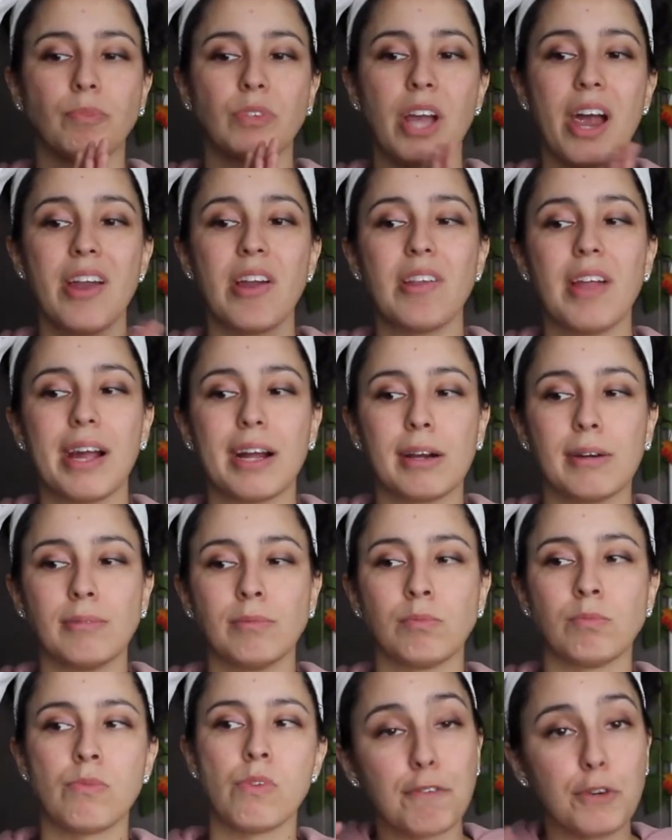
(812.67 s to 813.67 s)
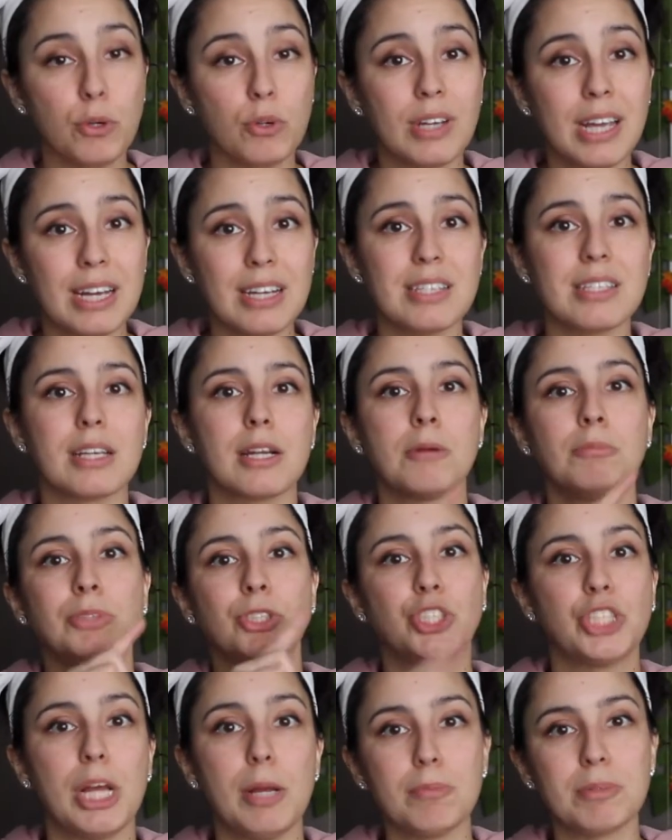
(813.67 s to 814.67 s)
Kind of like fruit candies that come
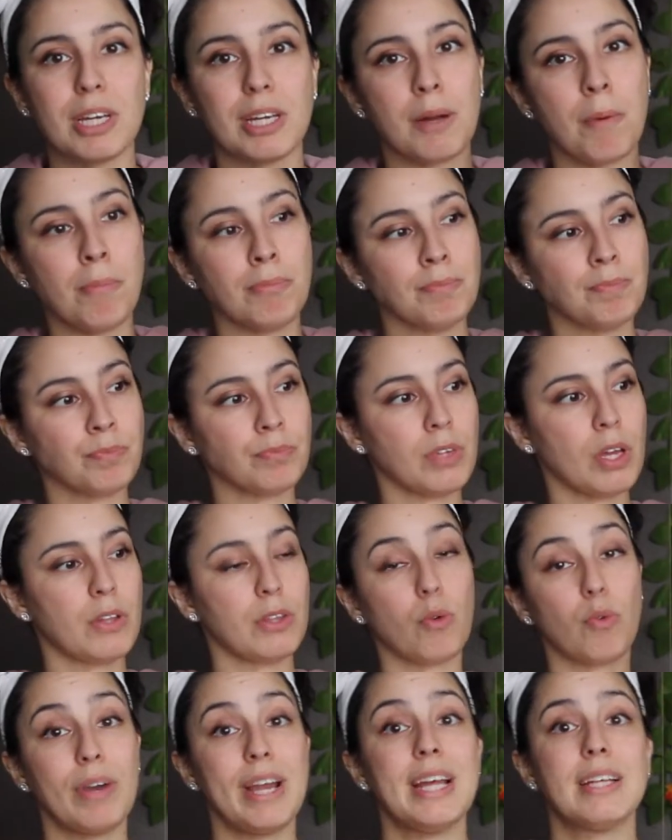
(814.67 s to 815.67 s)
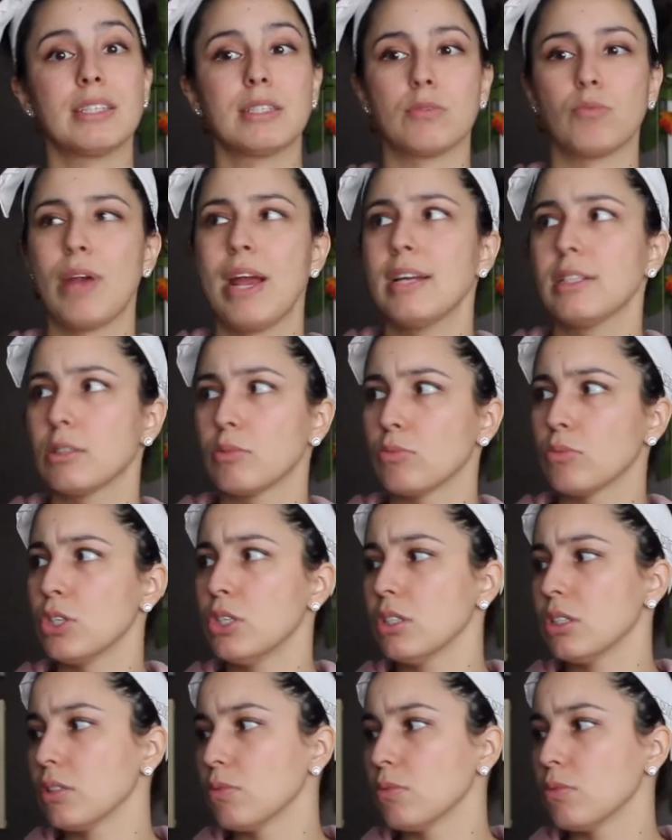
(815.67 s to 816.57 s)
in shapes like the runts. They're like